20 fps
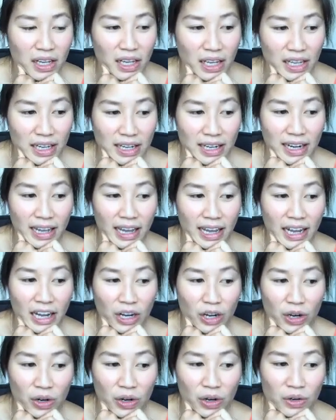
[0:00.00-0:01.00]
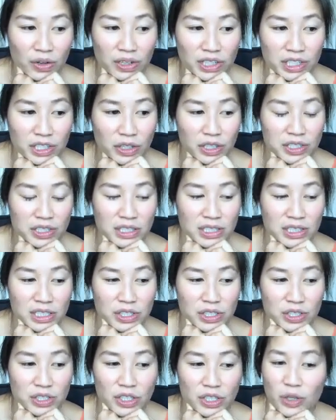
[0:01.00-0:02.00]
Now increasingly
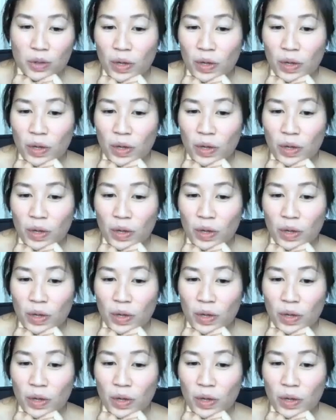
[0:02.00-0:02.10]
so,